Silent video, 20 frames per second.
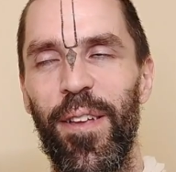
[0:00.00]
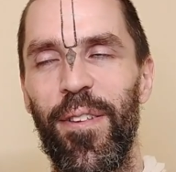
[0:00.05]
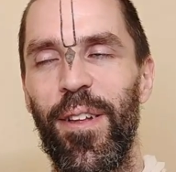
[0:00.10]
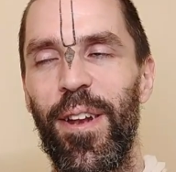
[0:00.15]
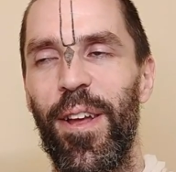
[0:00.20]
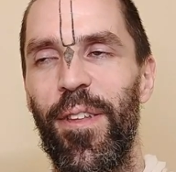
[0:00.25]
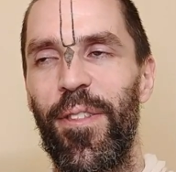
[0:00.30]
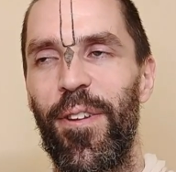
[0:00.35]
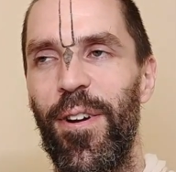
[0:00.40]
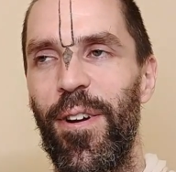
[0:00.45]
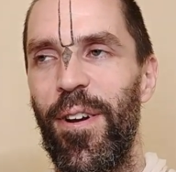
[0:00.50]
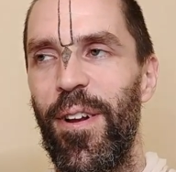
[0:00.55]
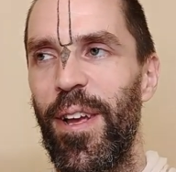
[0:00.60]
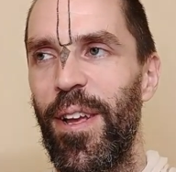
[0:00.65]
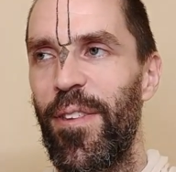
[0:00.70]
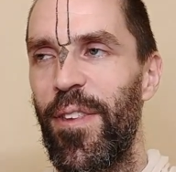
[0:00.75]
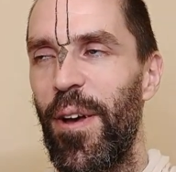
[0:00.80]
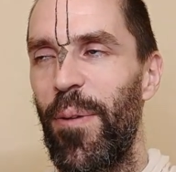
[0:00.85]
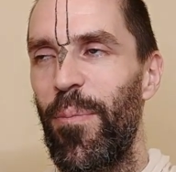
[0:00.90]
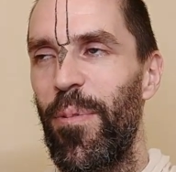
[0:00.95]
Another
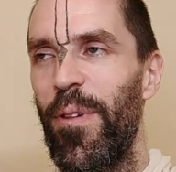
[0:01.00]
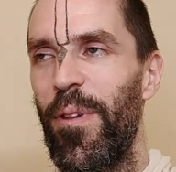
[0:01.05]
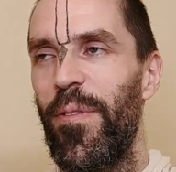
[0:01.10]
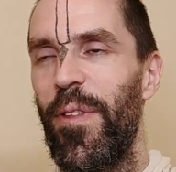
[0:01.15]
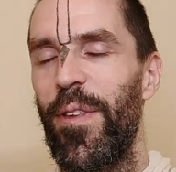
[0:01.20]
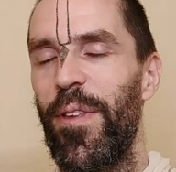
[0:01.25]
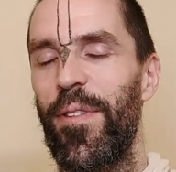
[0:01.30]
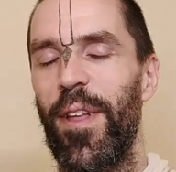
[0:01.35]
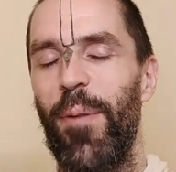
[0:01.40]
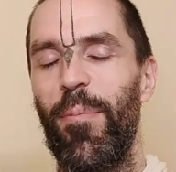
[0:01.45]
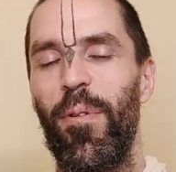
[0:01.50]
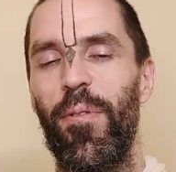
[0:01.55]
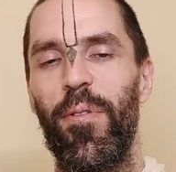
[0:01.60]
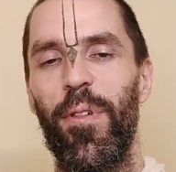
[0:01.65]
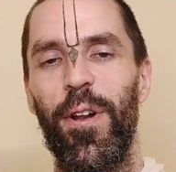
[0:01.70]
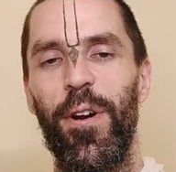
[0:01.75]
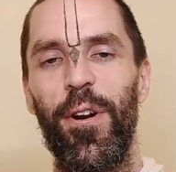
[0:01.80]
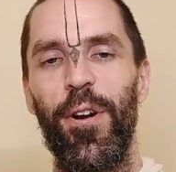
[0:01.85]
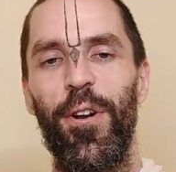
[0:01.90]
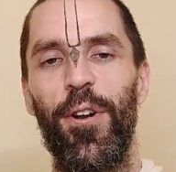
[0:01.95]
example of this type of
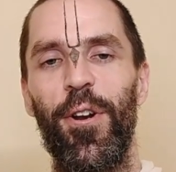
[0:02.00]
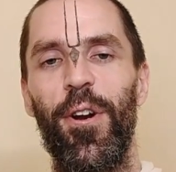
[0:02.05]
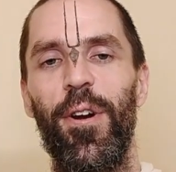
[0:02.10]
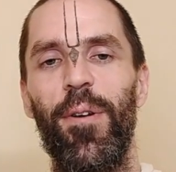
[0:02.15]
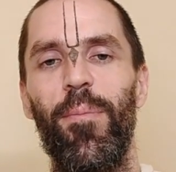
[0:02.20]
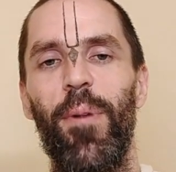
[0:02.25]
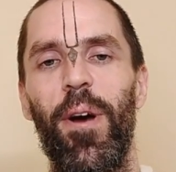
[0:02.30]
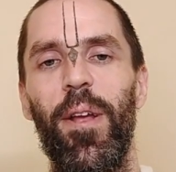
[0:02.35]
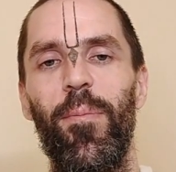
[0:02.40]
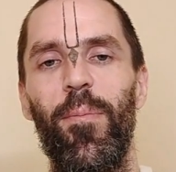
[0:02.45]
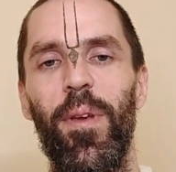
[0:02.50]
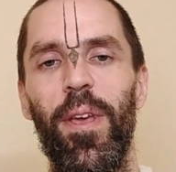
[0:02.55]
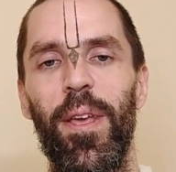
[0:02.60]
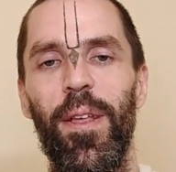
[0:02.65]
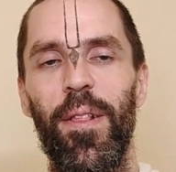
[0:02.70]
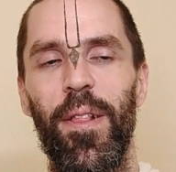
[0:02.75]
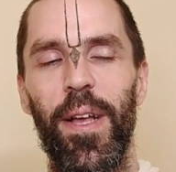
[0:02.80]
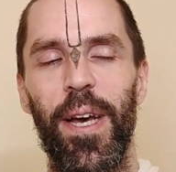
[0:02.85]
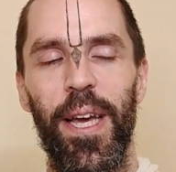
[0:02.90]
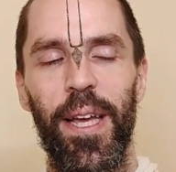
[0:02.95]
literature might be
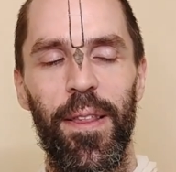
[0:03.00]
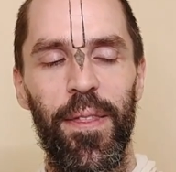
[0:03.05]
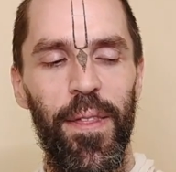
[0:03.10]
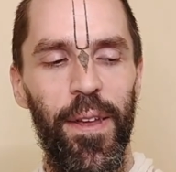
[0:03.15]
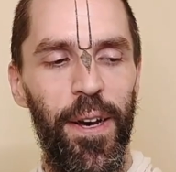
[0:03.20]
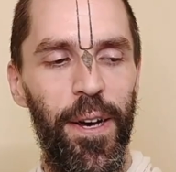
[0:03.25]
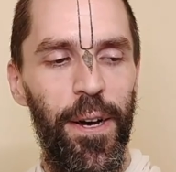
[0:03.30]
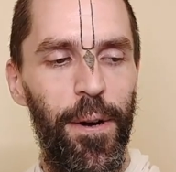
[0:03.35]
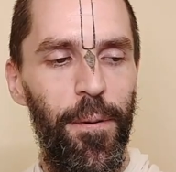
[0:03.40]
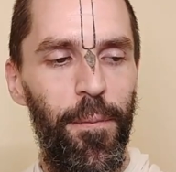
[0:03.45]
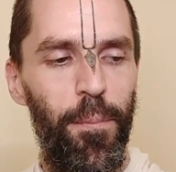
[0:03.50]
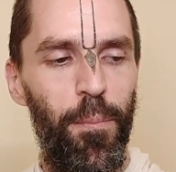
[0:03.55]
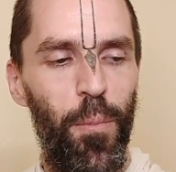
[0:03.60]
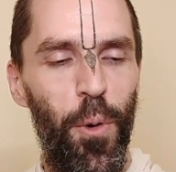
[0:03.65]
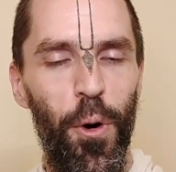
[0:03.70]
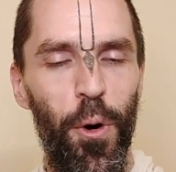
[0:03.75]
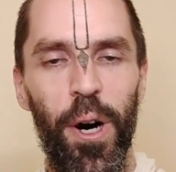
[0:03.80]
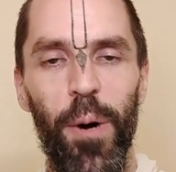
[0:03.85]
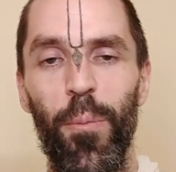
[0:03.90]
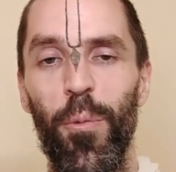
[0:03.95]
like the
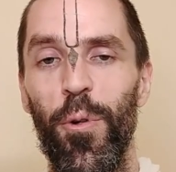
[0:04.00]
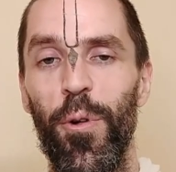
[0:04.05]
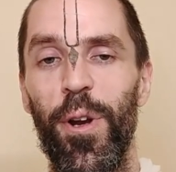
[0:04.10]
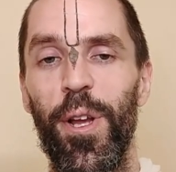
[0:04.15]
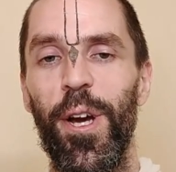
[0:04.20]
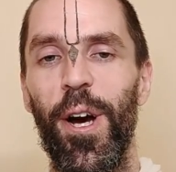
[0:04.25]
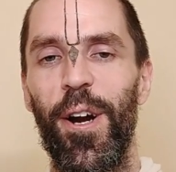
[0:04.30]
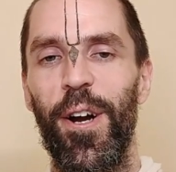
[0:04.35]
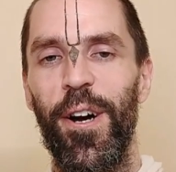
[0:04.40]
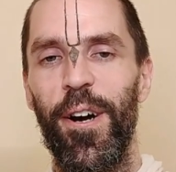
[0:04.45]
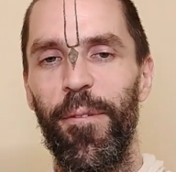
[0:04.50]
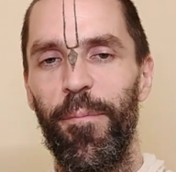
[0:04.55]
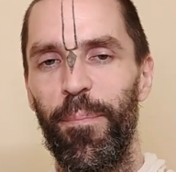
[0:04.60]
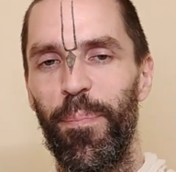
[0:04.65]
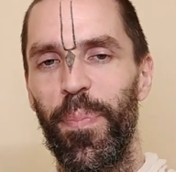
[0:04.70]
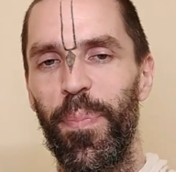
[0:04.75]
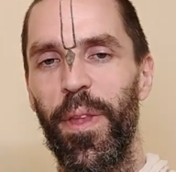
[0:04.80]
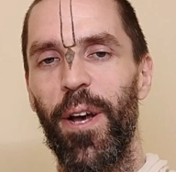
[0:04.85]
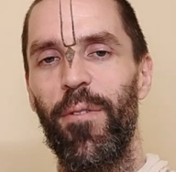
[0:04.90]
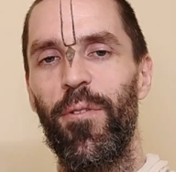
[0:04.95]
Mohamudgara
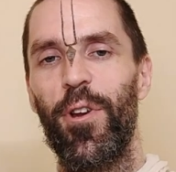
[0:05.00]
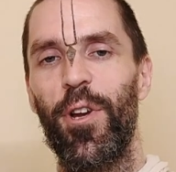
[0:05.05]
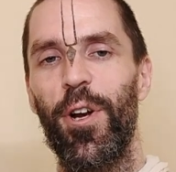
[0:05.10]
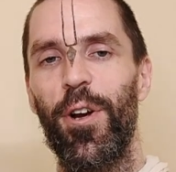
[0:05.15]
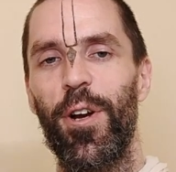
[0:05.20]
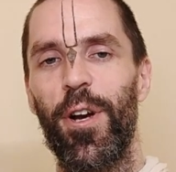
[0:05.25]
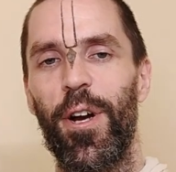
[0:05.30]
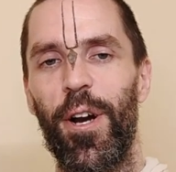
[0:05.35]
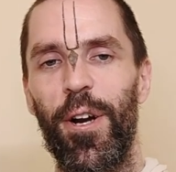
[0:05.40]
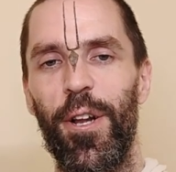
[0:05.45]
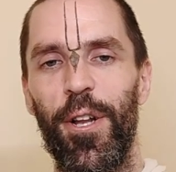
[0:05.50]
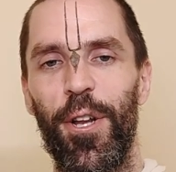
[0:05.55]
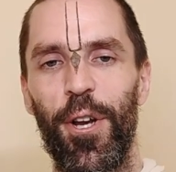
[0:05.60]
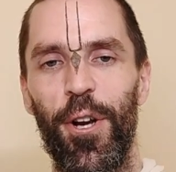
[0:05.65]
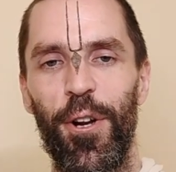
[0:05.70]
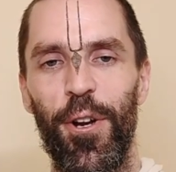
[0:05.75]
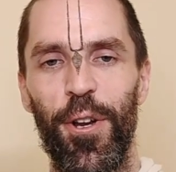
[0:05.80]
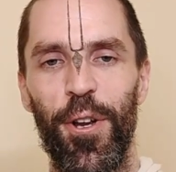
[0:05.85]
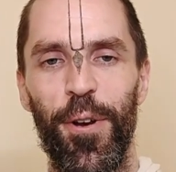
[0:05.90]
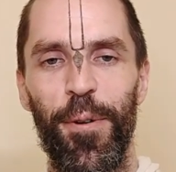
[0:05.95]
of
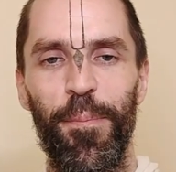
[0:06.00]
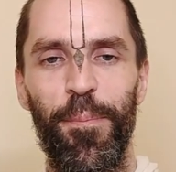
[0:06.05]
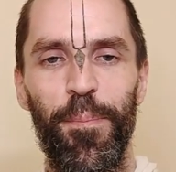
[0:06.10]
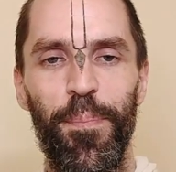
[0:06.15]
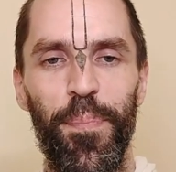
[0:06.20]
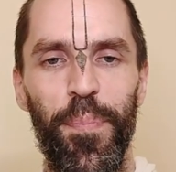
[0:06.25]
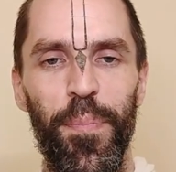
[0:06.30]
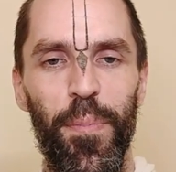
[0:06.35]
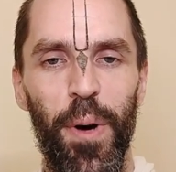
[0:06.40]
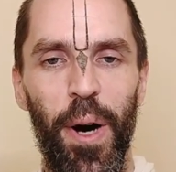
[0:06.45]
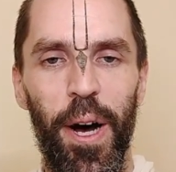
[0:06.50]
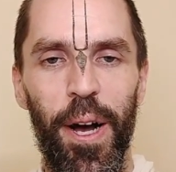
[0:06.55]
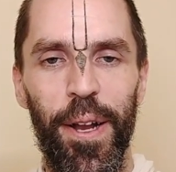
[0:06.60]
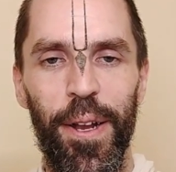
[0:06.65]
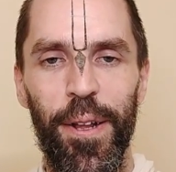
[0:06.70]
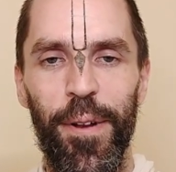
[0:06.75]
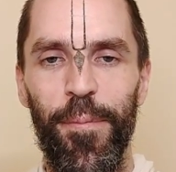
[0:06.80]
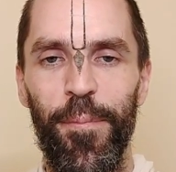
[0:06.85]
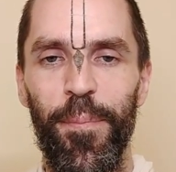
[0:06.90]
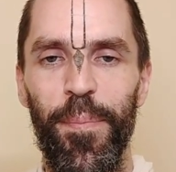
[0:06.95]
Shankaracharya Pad
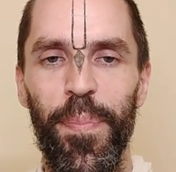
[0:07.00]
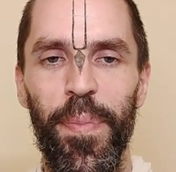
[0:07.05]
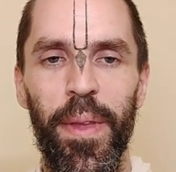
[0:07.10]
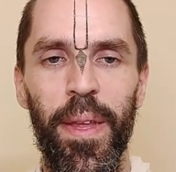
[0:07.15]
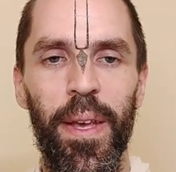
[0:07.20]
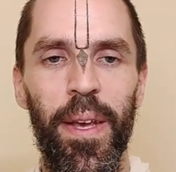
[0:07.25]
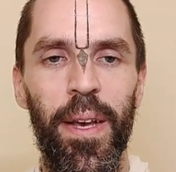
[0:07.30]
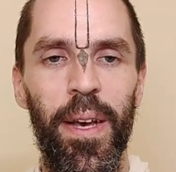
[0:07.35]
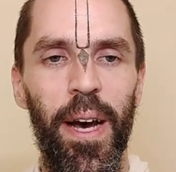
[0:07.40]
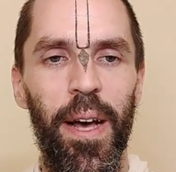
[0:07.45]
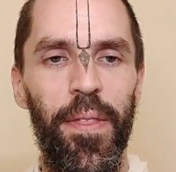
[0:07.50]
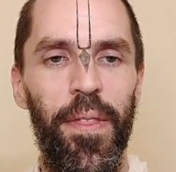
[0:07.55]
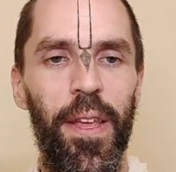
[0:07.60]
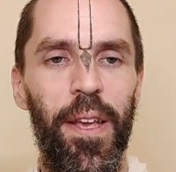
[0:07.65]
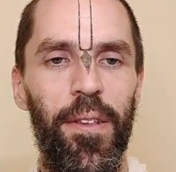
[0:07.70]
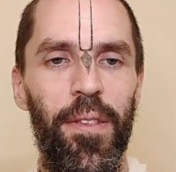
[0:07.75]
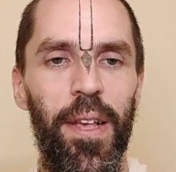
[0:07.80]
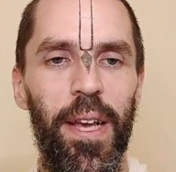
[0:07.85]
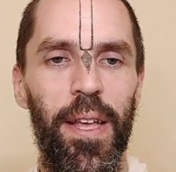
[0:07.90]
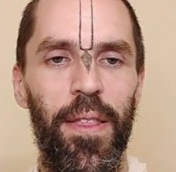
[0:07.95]
and
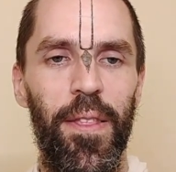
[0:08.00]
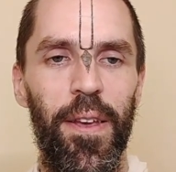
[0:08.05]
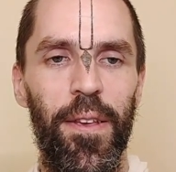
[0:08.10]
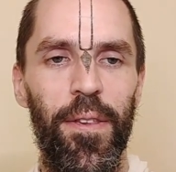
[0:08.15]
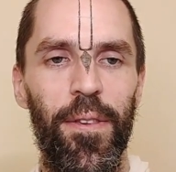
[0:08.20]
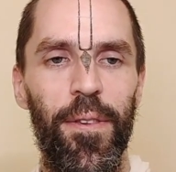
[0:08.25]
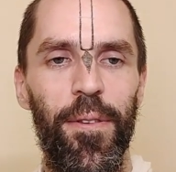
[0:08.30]
things like this.